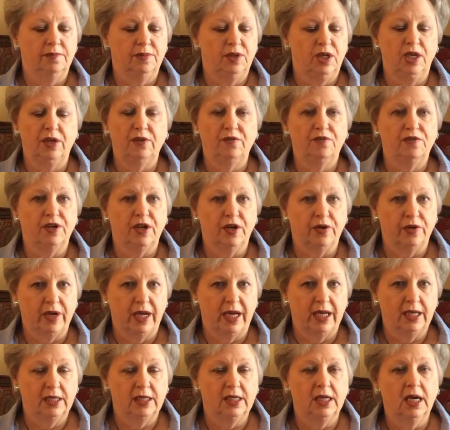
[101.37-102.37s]

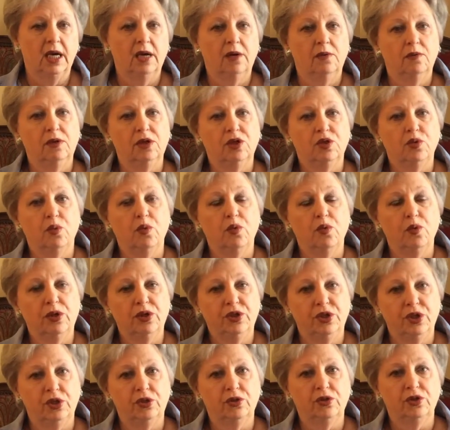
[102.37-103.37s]
infrared, which we will
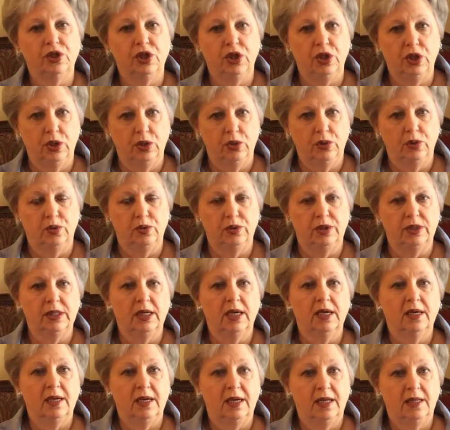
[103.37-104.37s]
not use
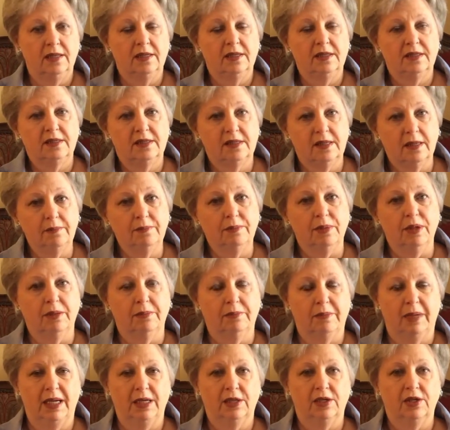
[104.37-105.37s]
in the simple
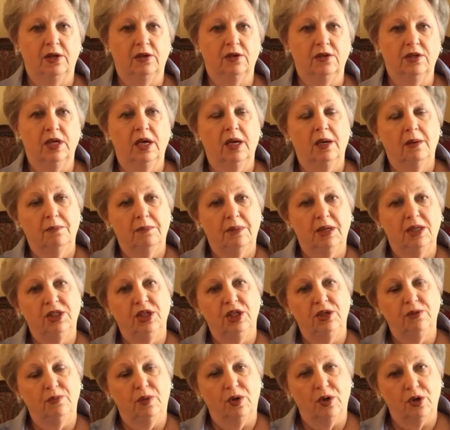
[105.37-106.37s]
method, but
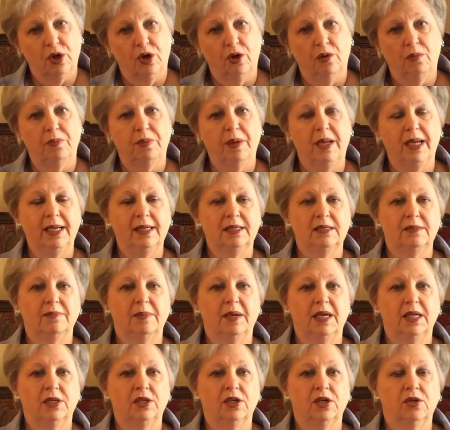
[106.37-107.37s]
in more complex
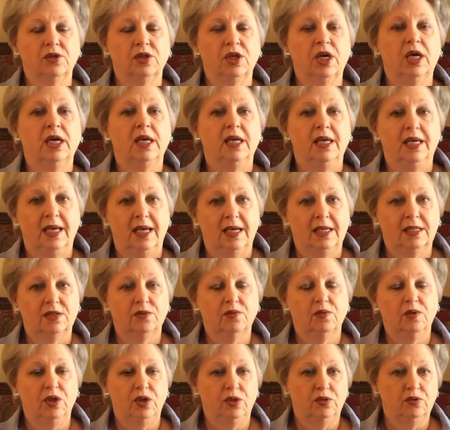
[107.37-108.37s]
method, yes,
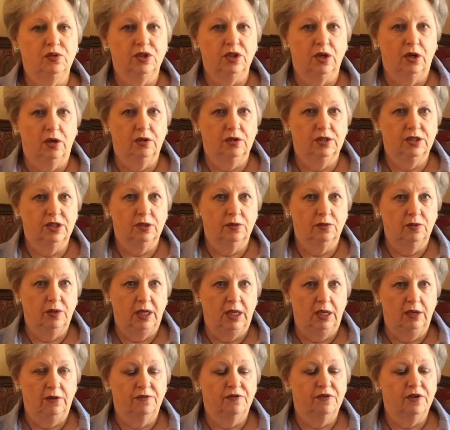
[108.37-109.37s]
we use also
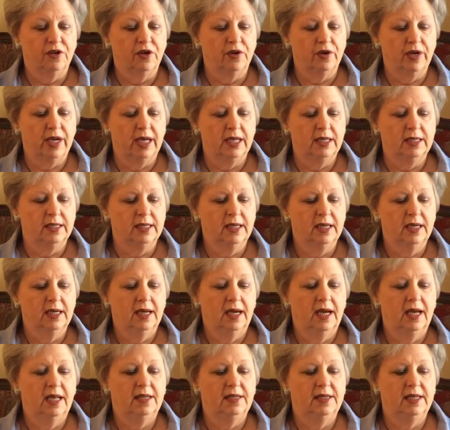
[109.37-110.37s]
infrared.
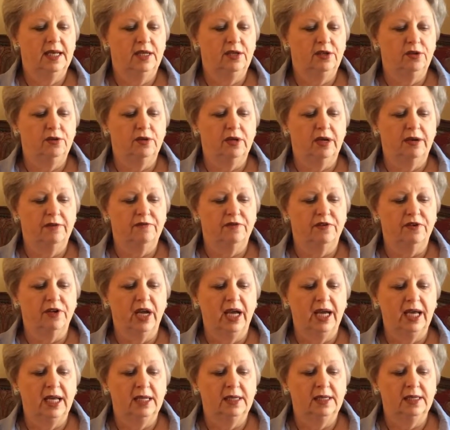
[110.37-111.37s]
And then you have
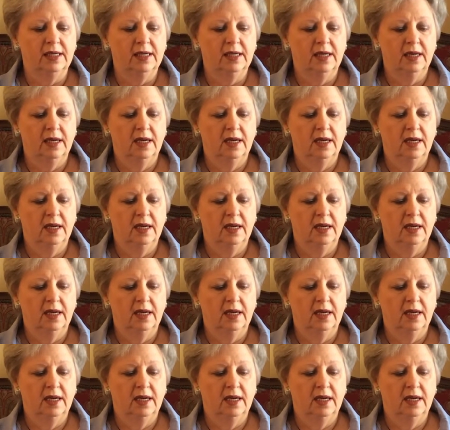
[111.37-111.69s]
red